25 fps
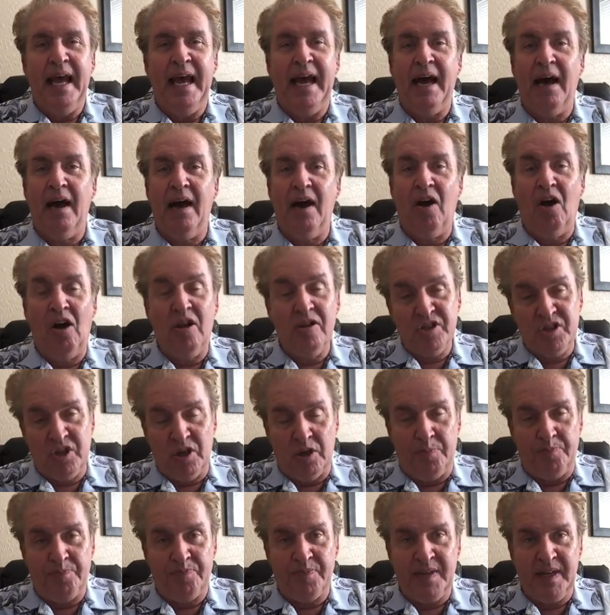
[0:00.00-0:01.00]
Uh,
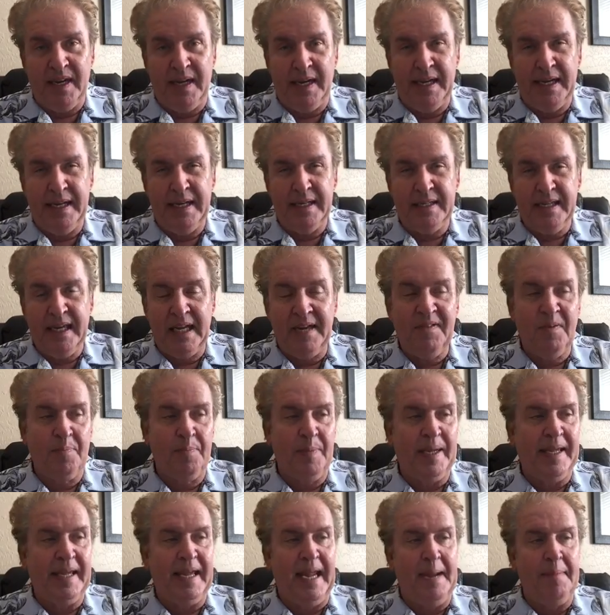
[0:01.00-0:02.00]
also, uh, kind of a
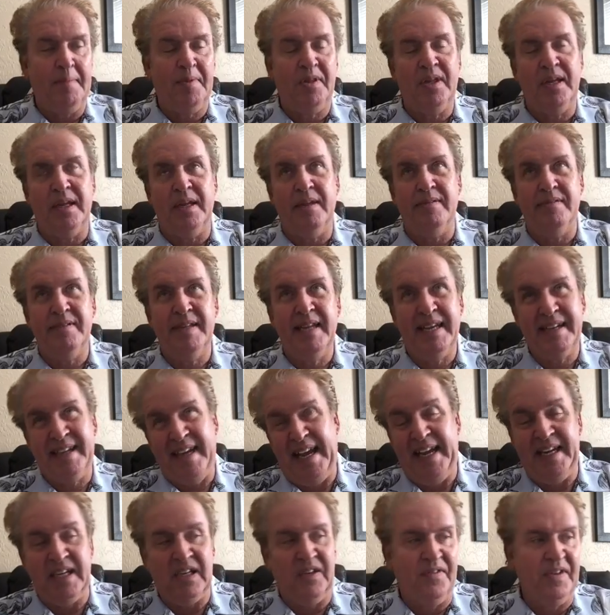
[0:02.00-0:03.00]
big game in the, eh,
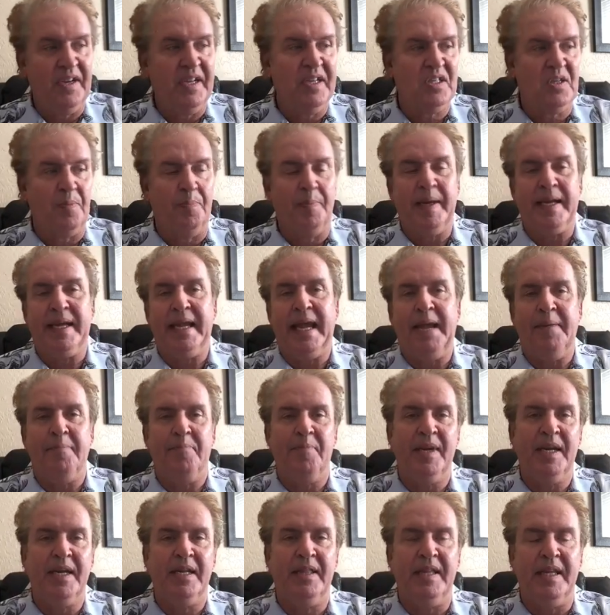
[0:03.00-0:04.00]
kind of, it is a big game
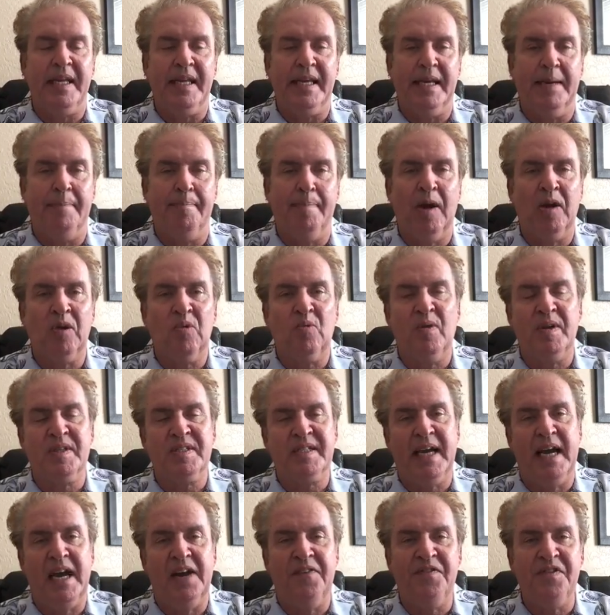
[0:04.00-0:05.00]
in the uh, Mountain
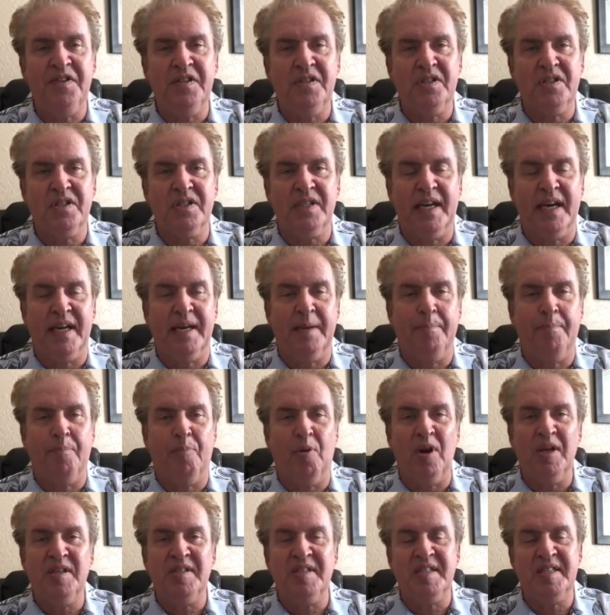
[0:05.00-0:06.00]
West Conference, uh,
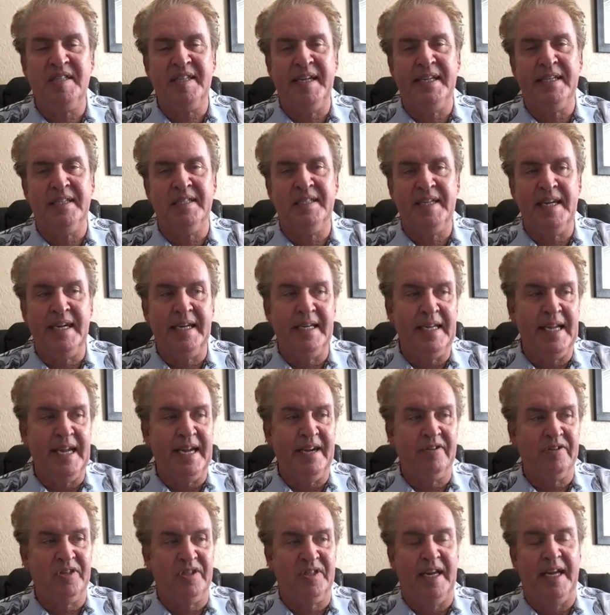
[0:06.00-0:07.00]
Boise State and San
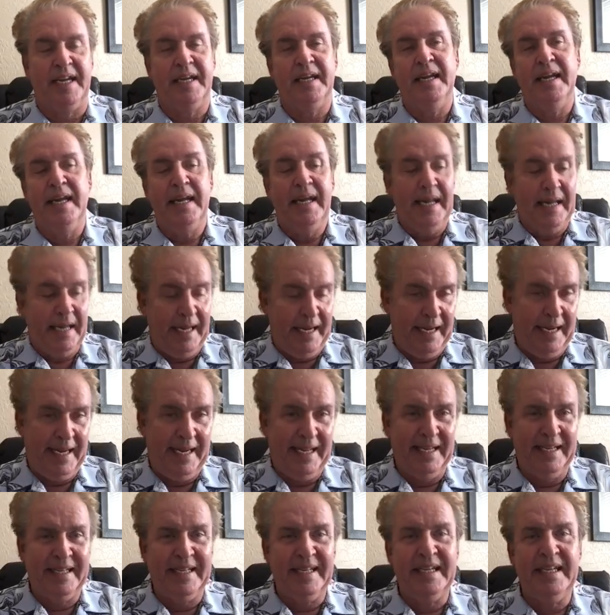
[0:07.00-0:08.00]
Diego State.
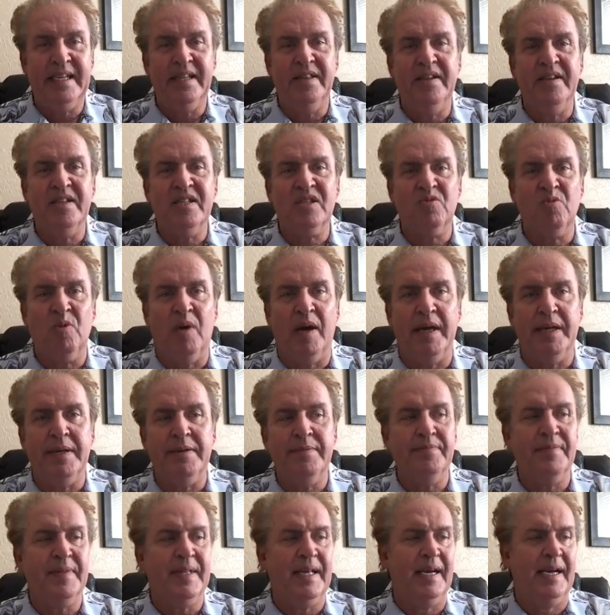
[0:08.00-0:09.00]
And in this
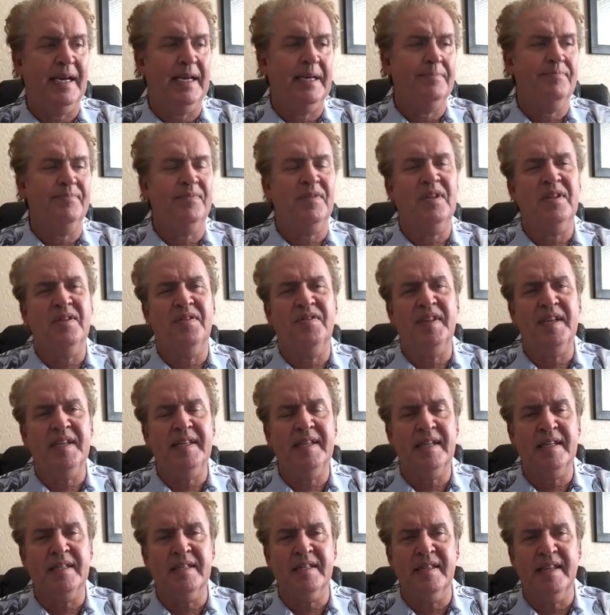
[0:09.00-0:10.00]
one, um, the
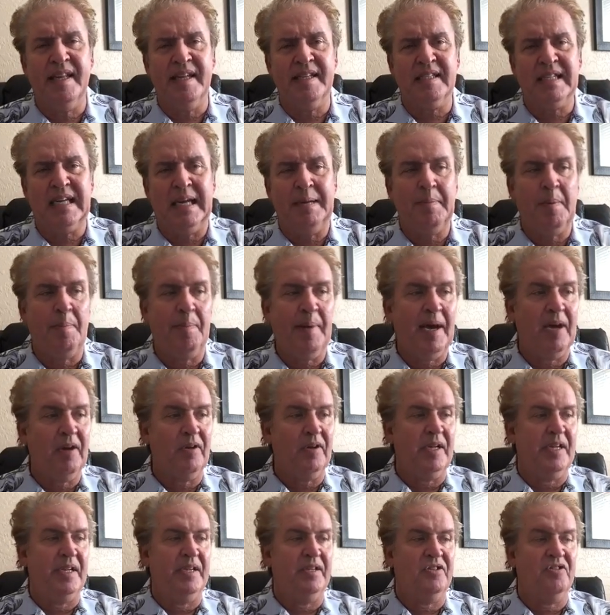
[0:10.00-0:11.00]
thing that, that's come
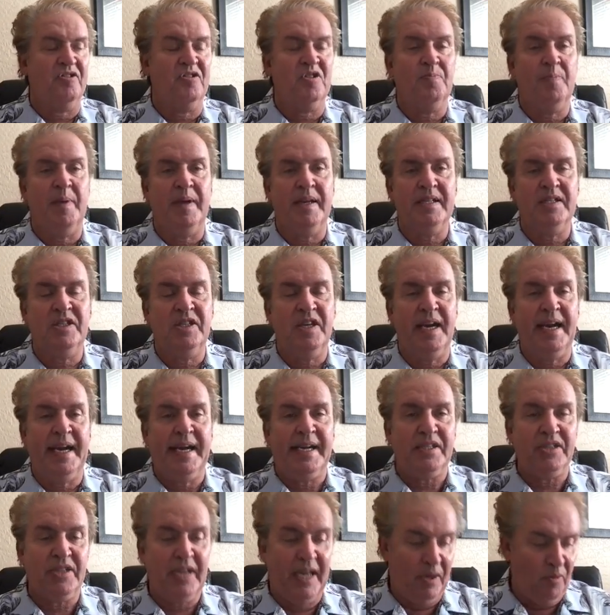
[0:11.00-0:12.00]
about is there's been a
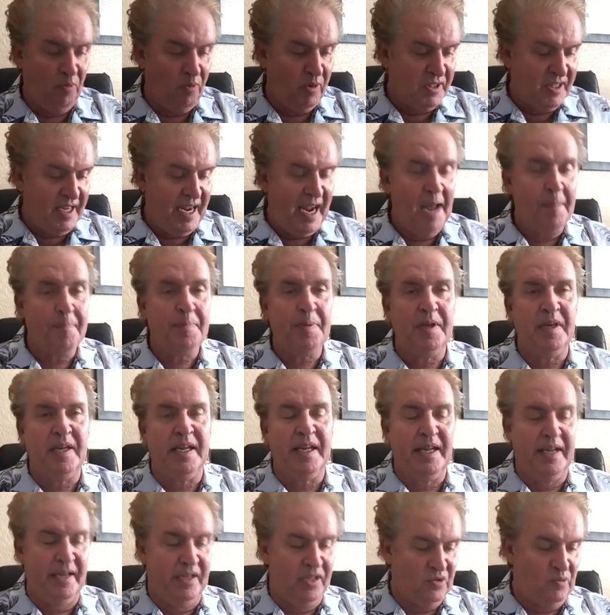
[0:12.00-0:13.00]
change. And what's happened
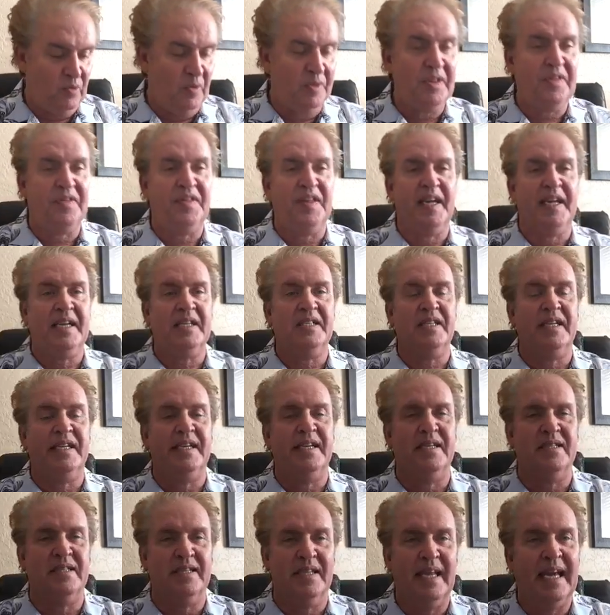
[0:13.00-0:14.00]
is one of the things
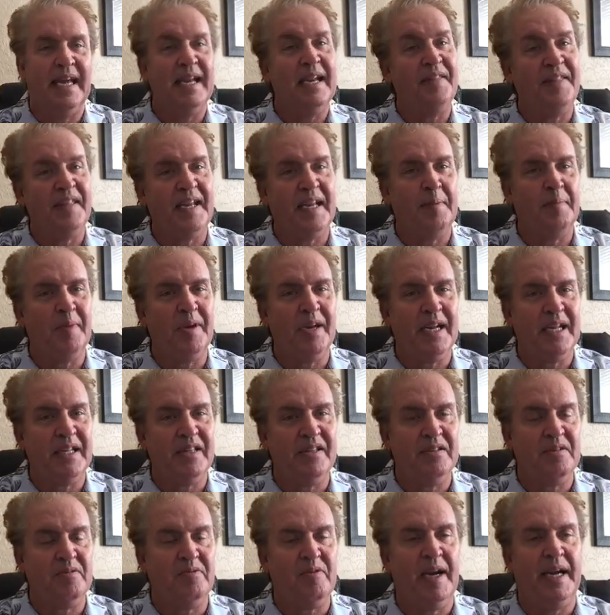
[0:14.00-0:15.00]
is, and I think I'm going to
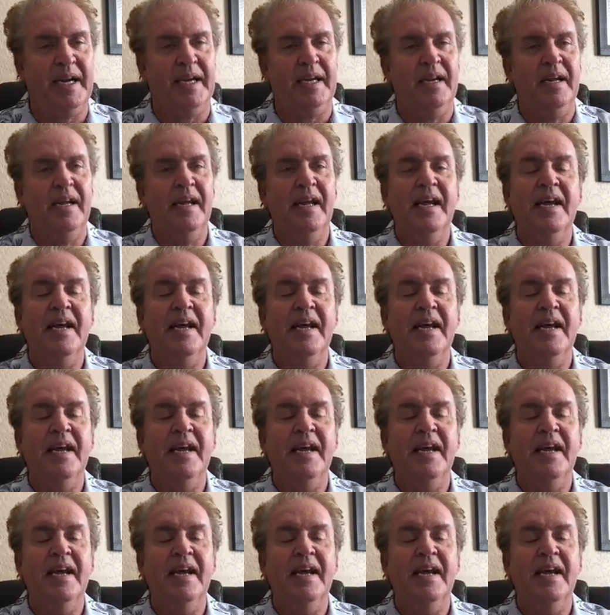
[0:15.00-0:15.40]
get this right,